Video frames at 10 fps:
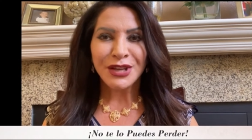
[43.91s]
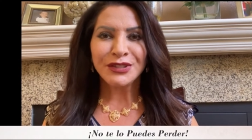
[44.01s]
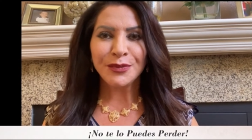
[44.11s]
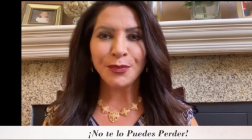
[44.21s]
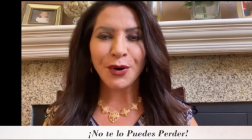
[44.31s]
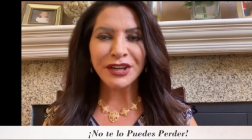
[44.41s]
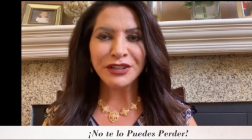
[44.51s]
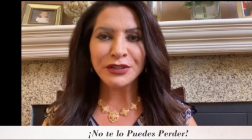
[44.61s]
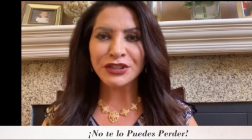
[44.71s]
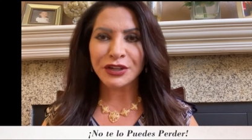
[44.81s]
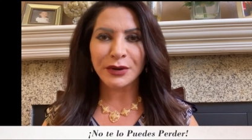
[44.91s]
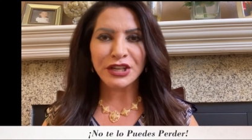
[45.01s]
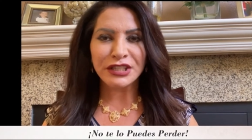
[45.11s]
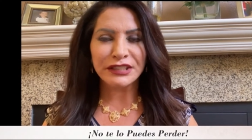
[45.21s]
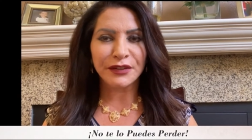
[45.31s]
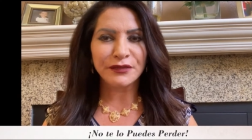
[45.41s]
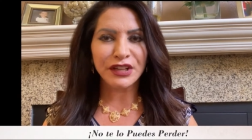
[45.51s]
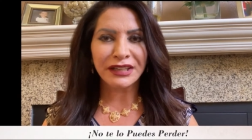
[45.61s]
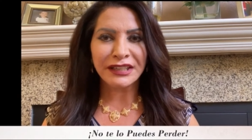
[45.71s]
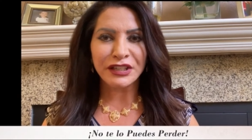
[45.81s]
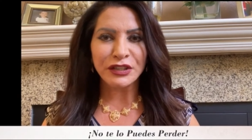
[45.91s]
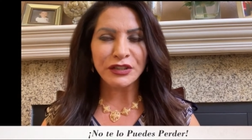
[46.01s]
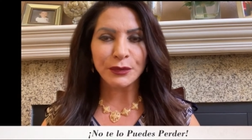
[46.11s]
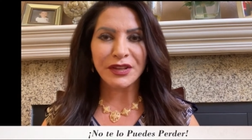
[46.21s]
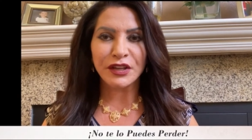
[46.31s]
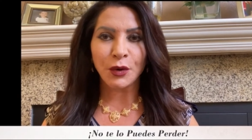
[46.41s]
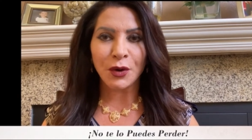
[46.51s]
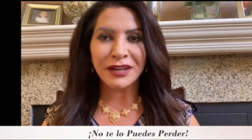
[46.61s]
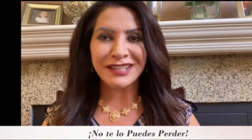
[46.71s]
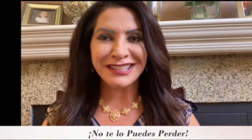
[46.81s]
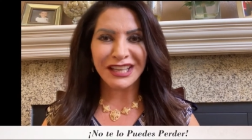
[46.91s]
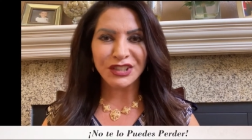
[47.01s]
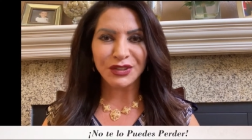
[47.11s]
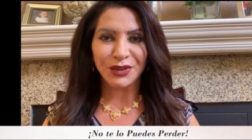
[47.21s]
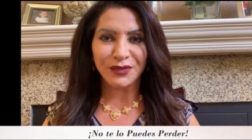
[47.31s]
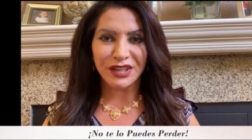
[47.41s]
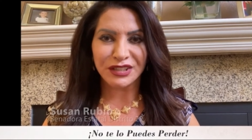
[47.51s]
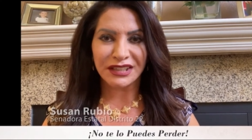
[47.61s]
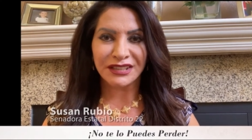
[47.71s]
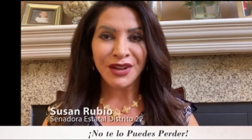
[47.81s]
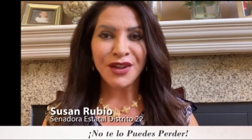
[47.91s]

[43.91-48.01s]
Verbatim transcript: supporting new generations of young leaders with an organizational vision